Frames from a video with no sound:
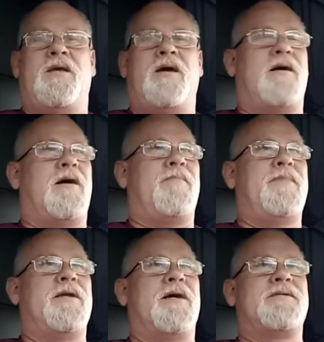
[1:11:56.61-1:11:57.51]
Yeah, I'll
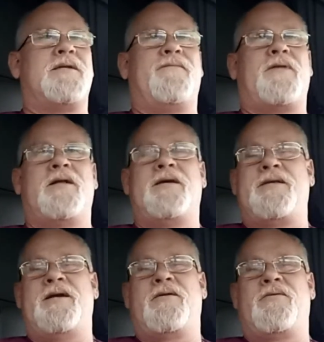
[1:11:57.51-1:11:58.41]
be nice enough. I'll
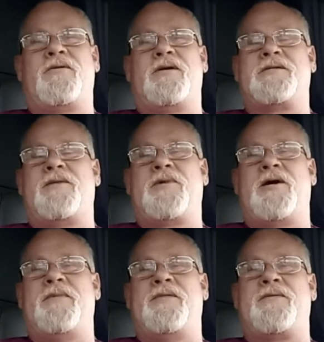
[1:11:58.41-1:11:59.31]
hit the air horn as I'm
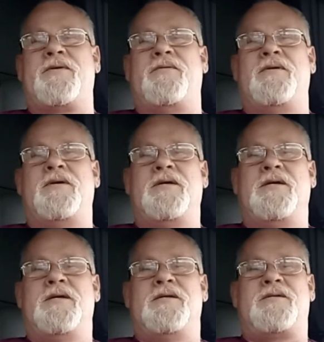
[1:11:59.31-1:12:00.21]
coming through.
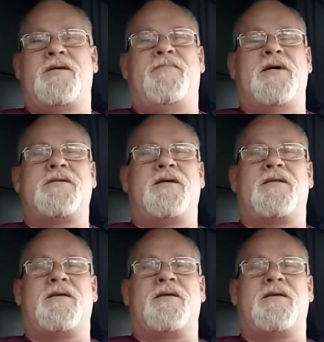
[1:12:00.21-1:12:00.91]
So you best